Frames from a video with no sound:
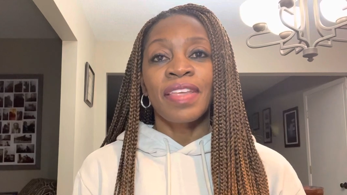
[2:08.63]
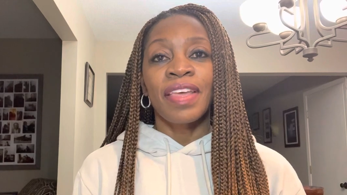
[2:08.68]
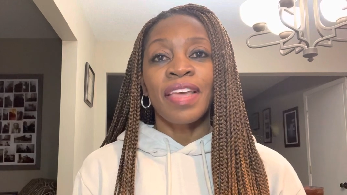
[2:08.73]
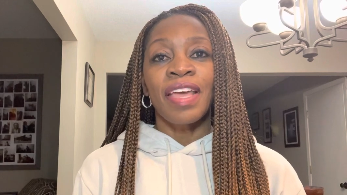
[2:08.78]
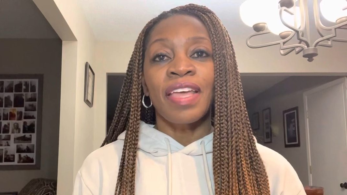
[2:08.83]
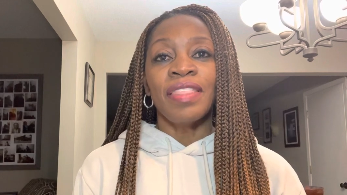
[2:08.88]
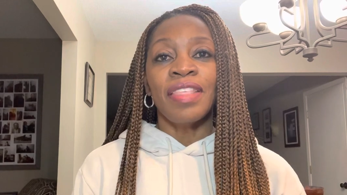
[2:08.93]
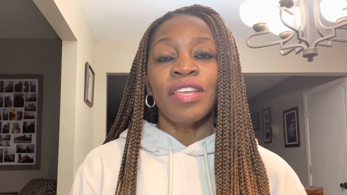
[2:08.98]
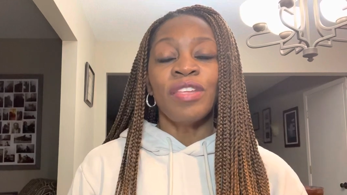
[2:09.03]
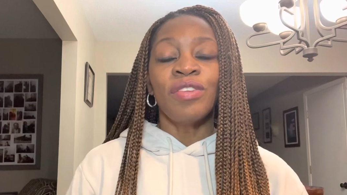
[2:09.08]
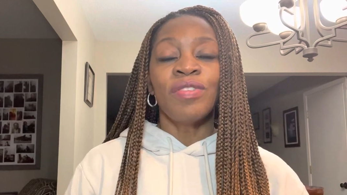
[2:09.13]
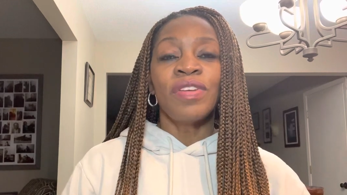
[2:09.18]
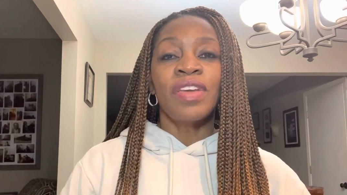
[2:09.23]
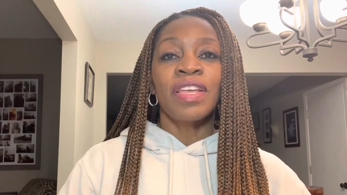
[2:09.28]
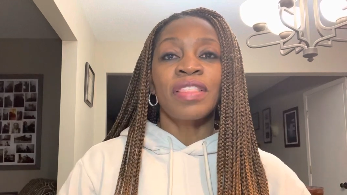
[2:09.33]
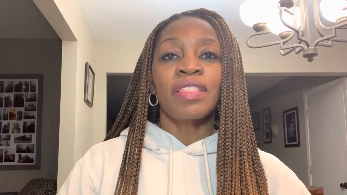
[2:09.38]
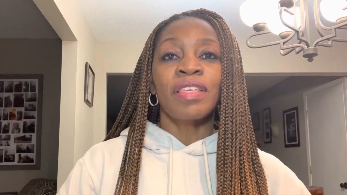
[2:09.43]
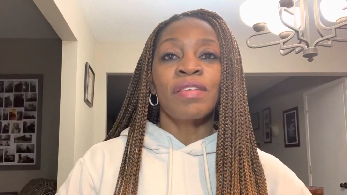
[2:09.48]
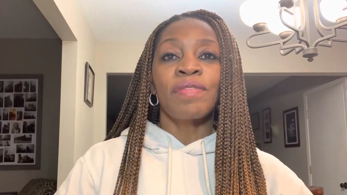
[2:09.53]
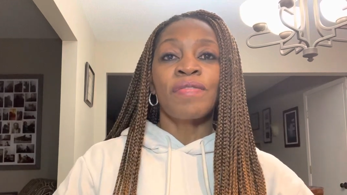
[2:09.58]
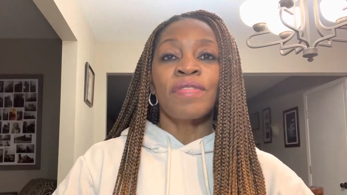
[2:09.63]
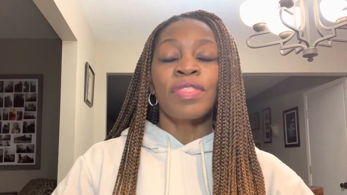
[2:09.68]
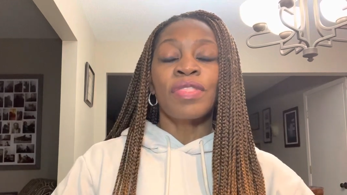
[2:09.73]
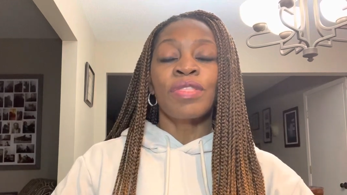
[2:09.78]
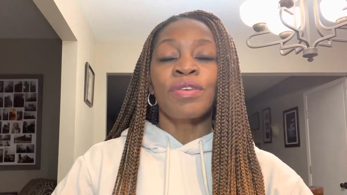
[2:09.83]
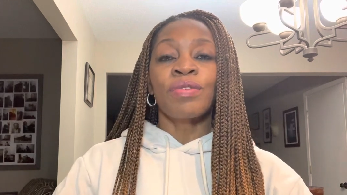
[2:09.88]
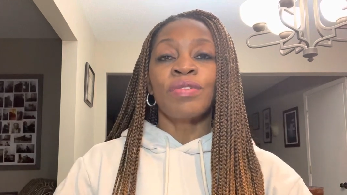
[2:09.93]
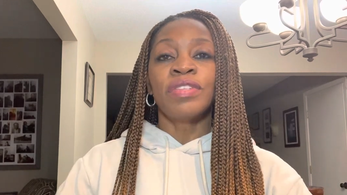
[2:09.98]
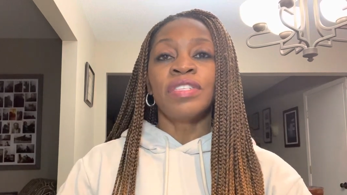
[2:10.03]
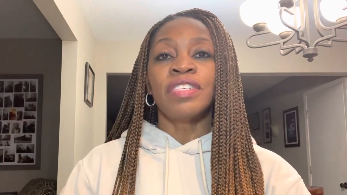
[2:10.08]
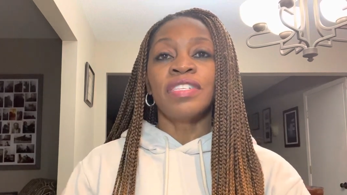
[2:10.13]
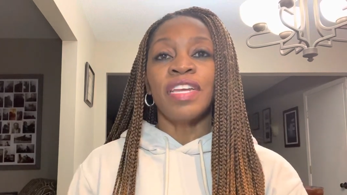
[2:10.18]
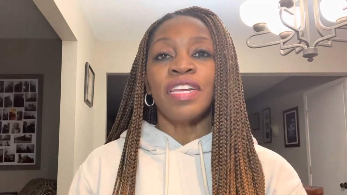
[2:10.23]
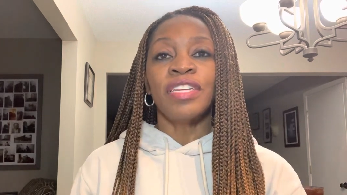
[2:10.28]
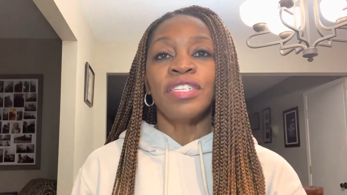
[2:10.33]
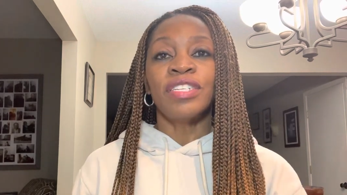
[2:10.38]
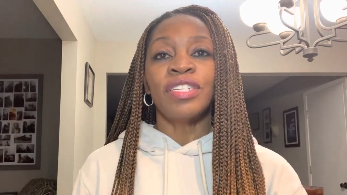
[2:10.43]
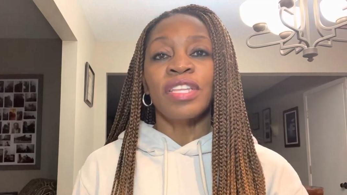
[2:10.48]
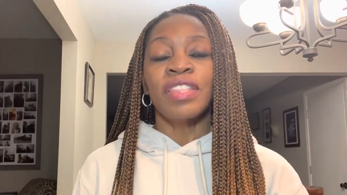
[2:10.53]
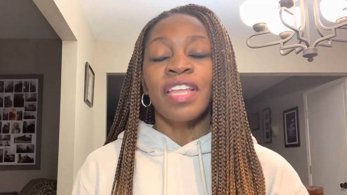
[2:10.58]
and then you get the third
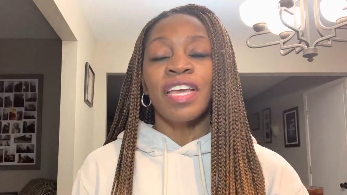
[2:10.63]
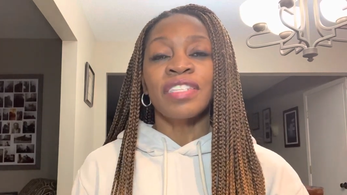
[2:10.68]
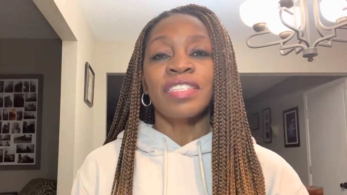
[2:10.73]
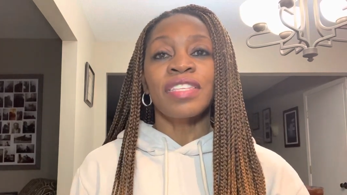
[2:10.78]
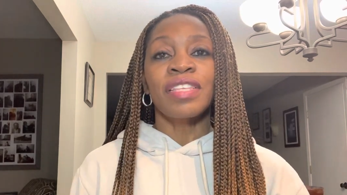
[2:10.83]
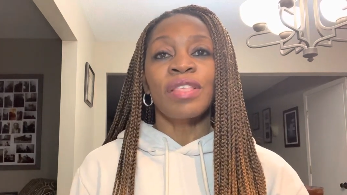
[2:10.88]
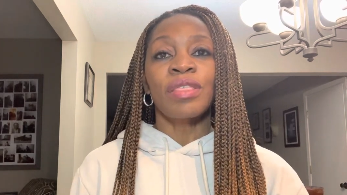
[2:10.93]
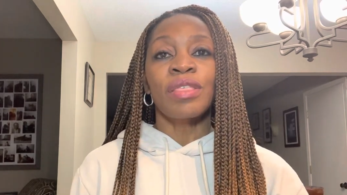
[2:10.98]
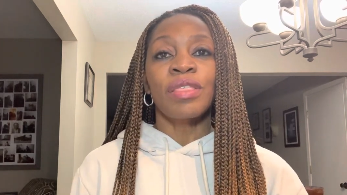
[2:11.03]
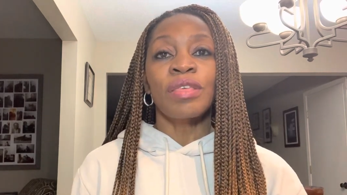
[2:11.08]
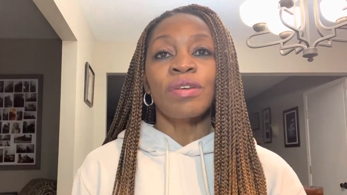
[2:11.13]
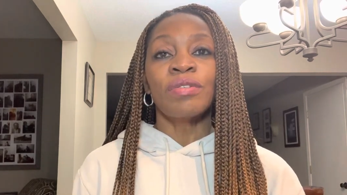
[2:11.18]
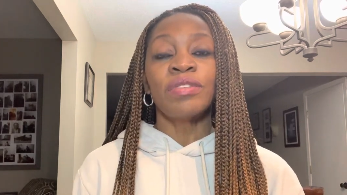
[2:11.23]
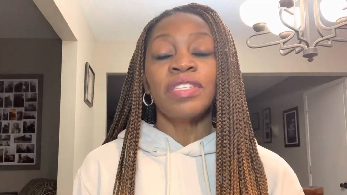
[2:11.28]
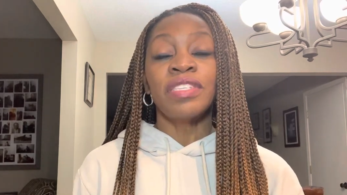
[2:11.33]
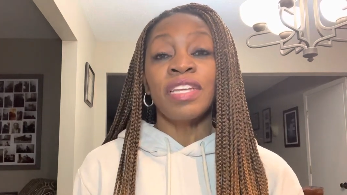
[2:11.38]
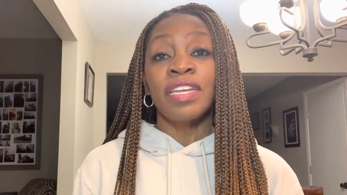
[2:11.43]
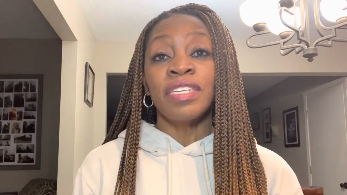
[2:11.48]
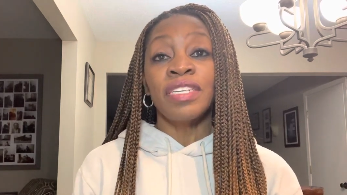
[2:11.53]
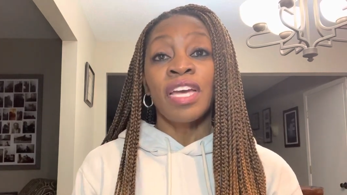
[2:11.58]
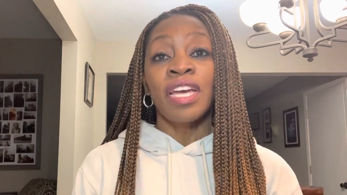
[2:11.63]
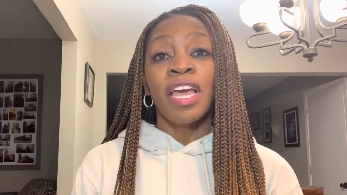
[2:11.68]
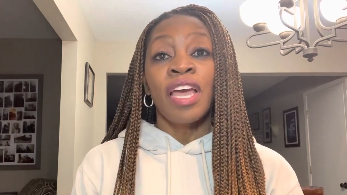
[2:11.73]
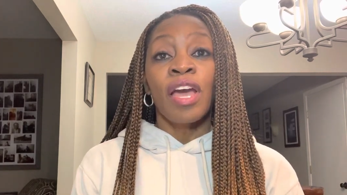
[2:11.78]
stage and that's the third stage